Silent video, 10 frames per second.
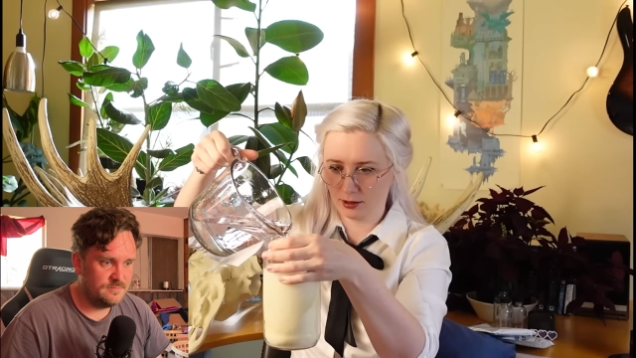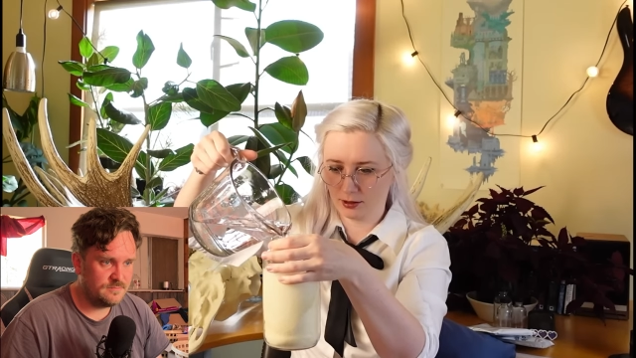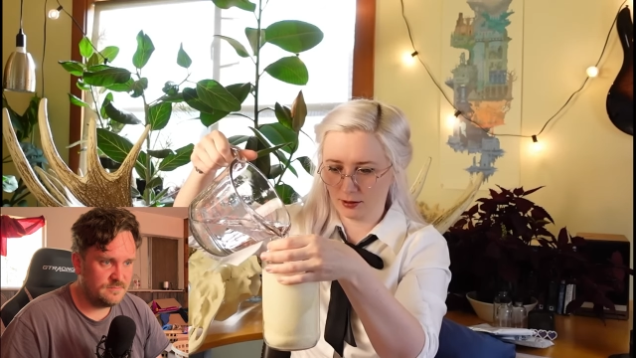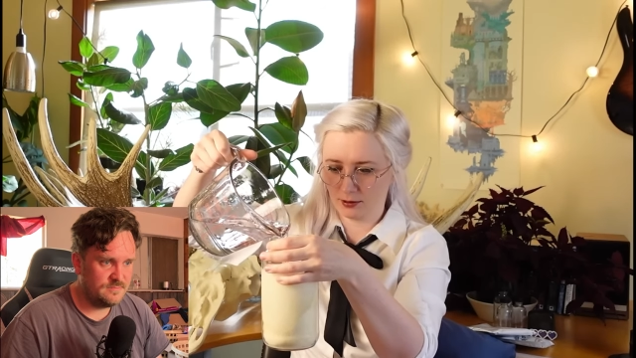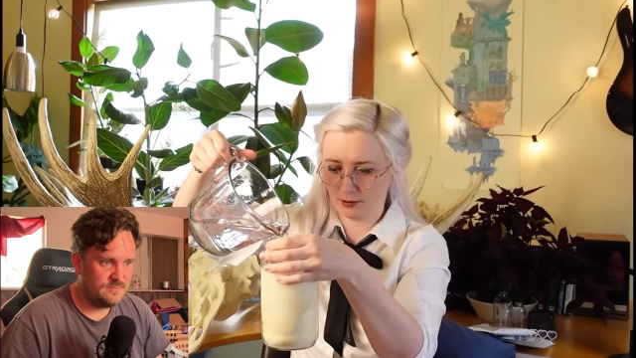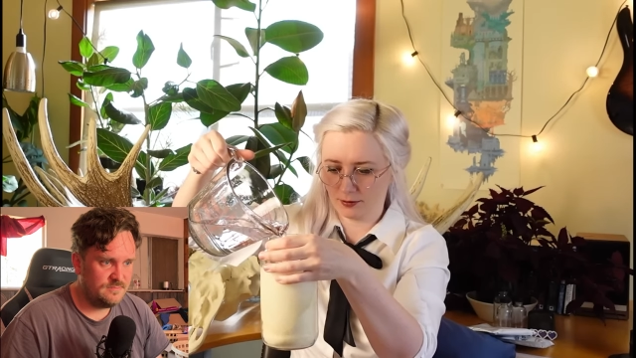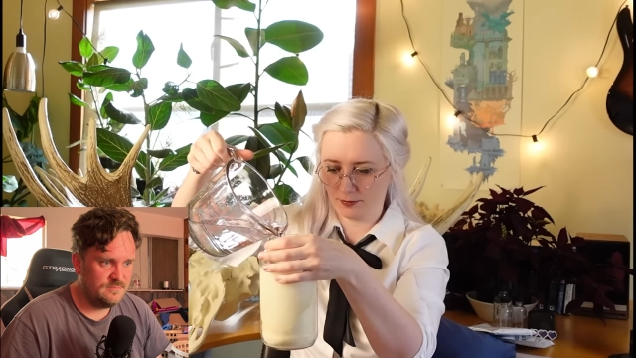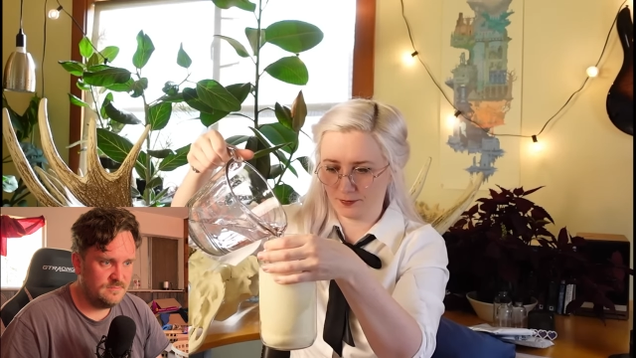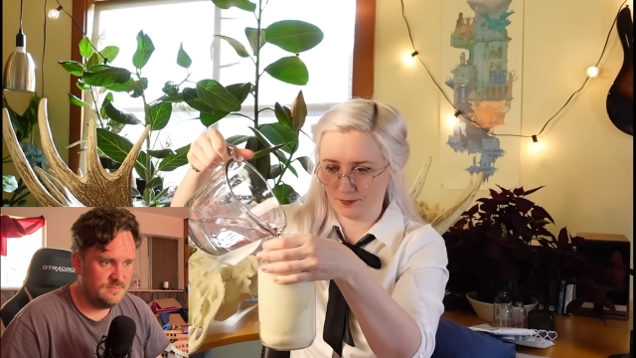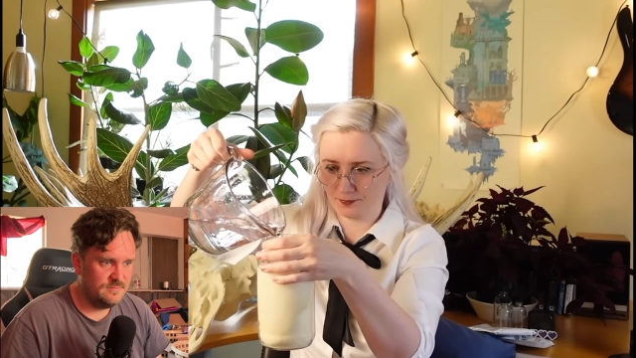
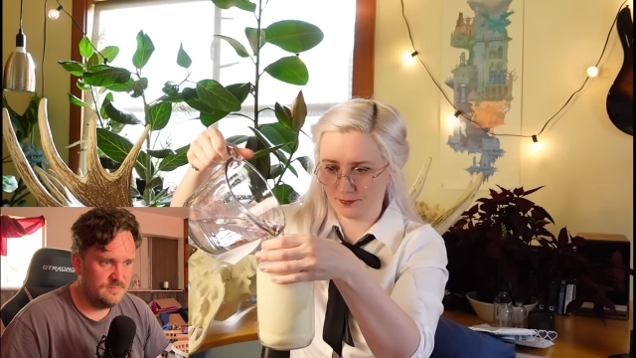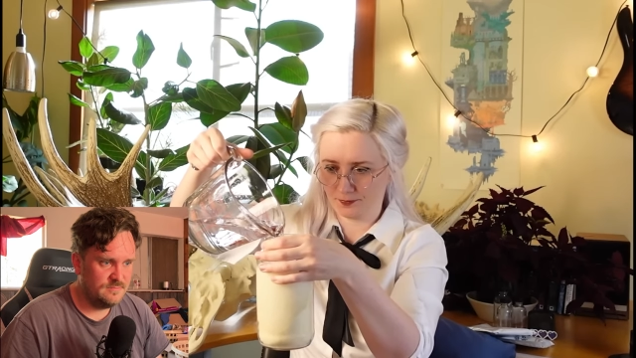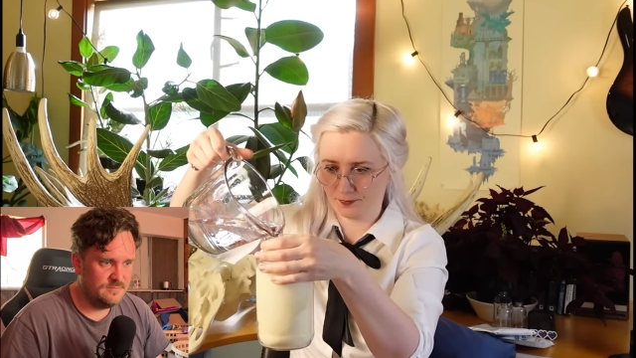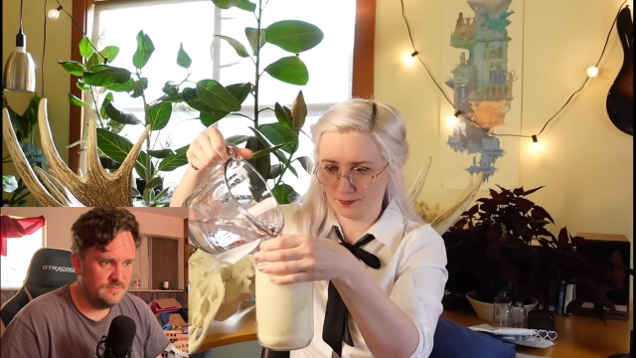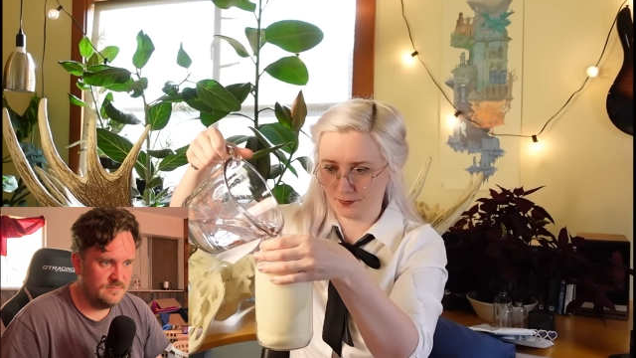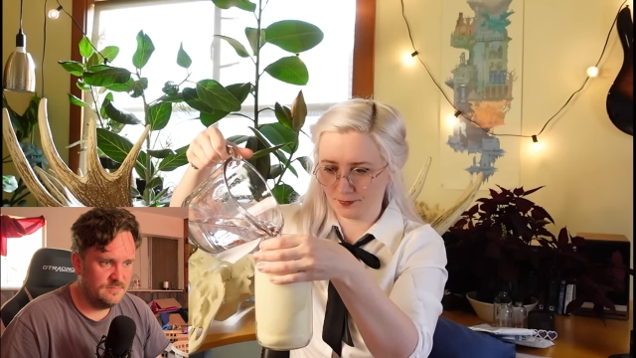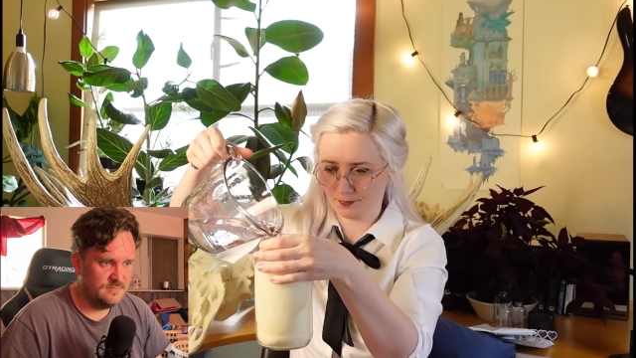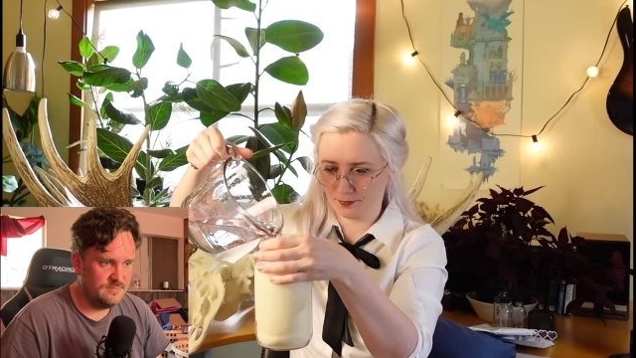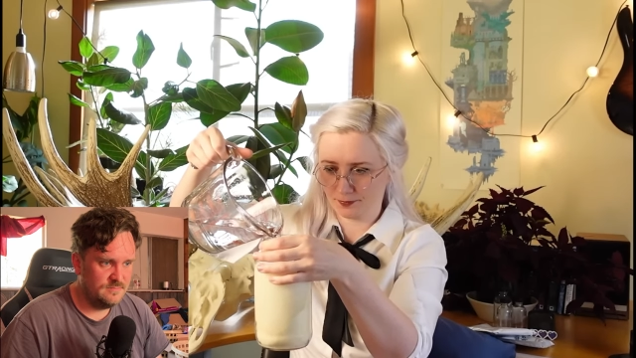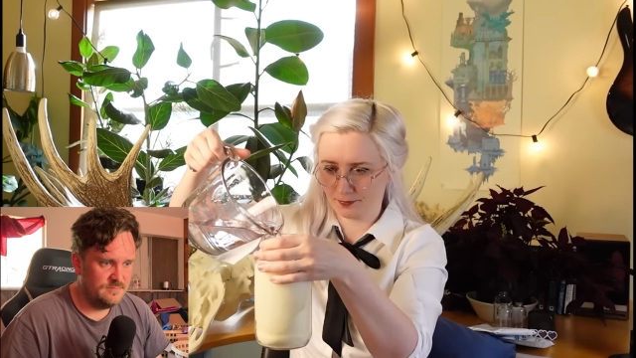
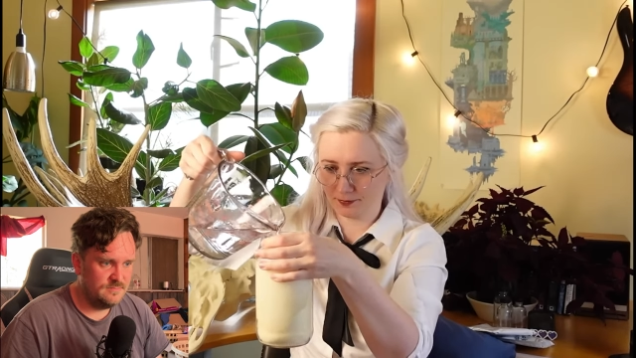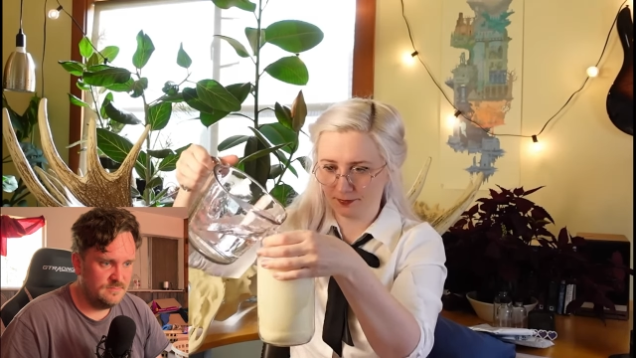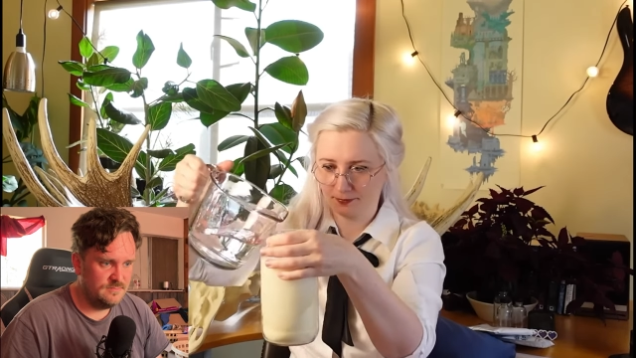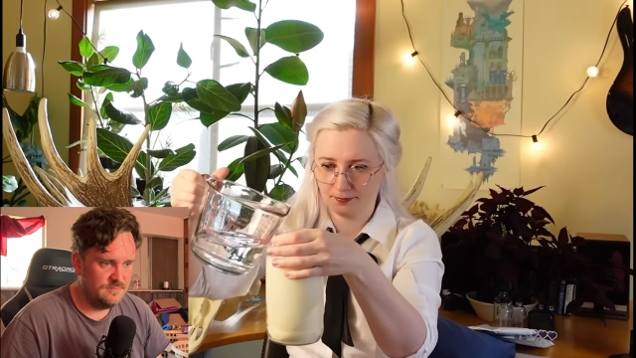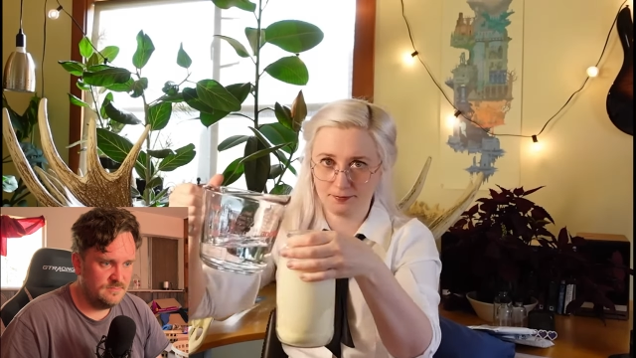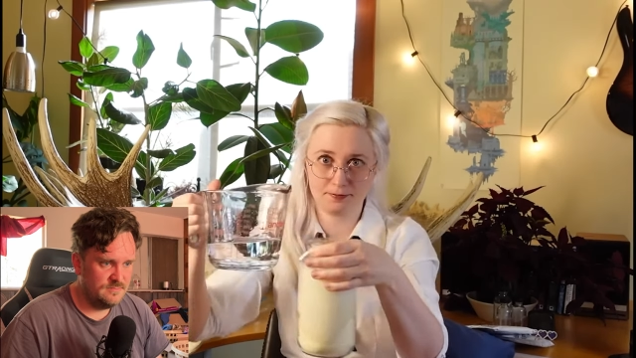(no one is talking)